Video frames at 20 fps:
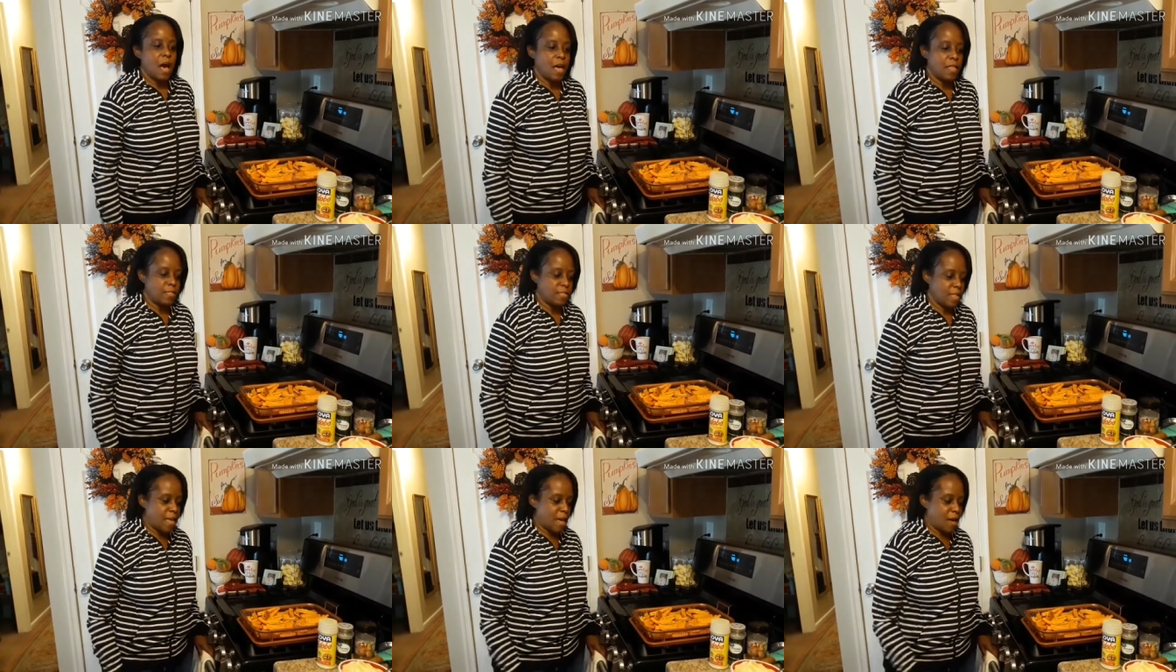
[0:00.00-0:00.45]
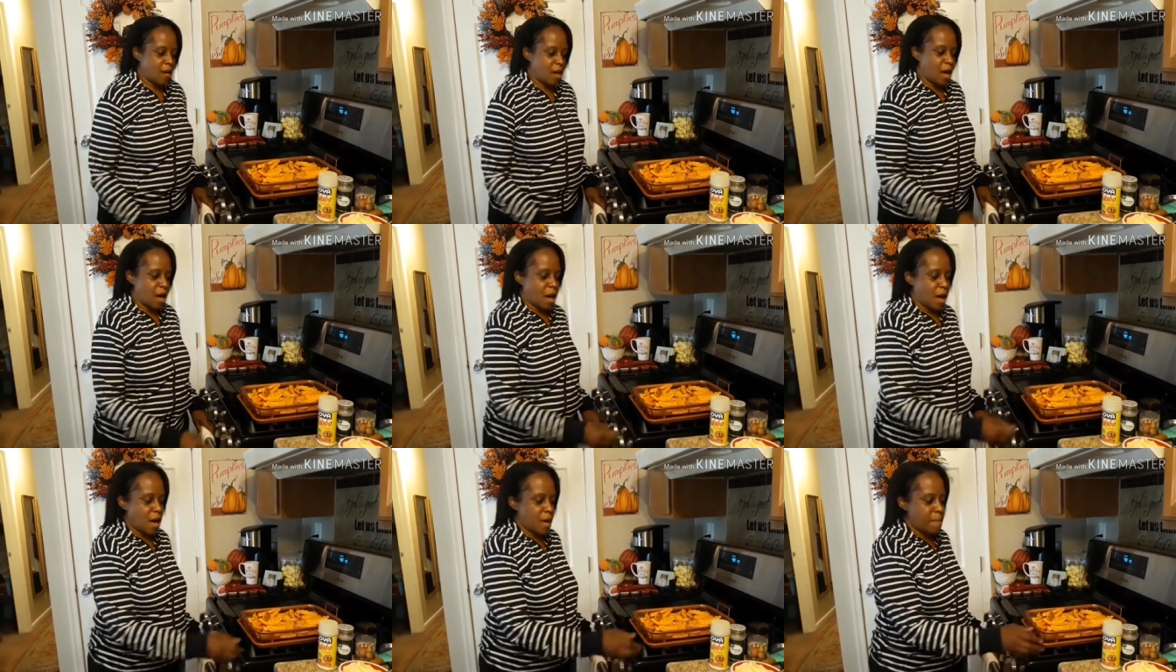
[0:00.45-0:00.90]
Now,
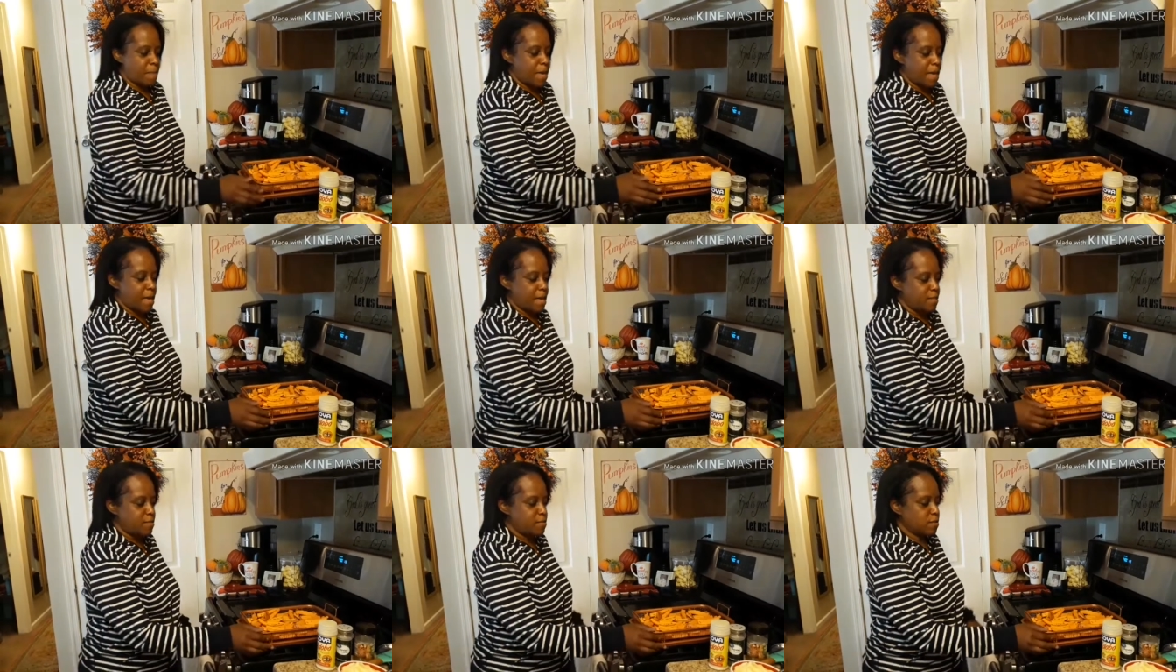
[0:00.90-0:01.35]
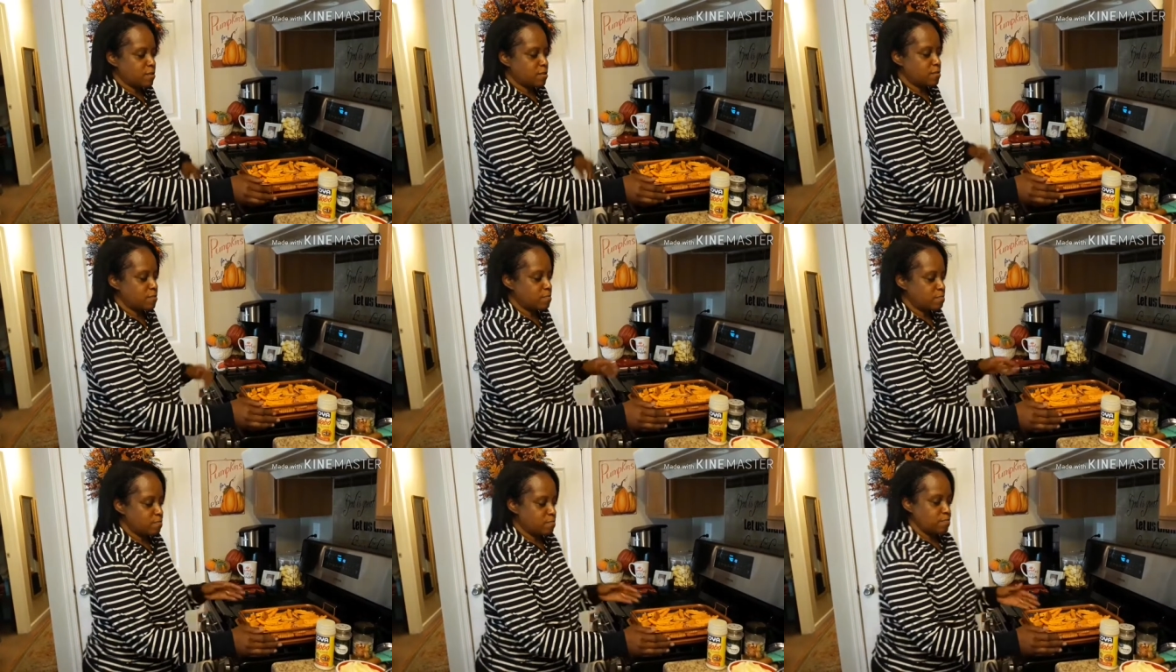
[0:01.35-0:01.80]
I made the
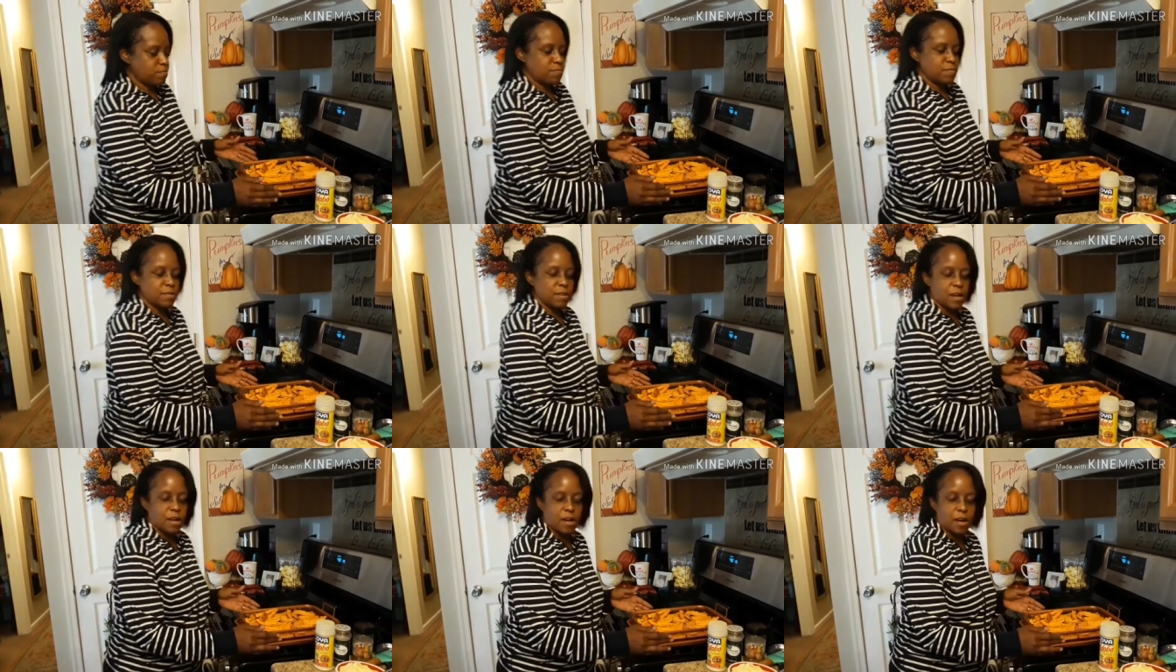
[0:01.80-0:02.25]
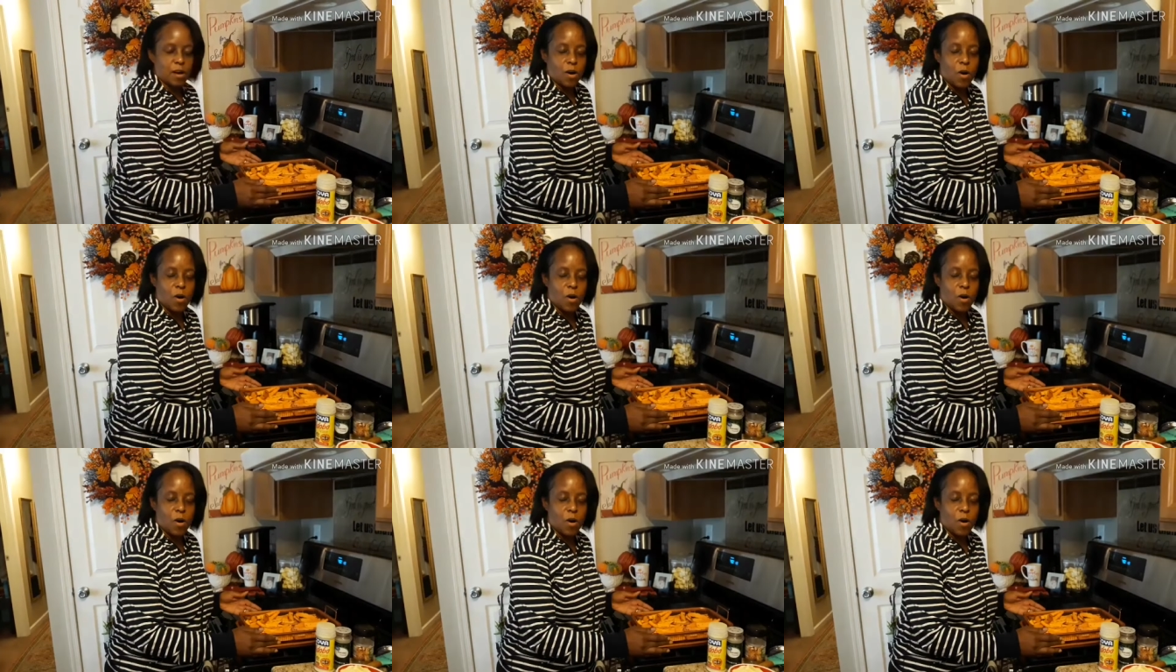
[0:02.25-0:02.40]
the uh,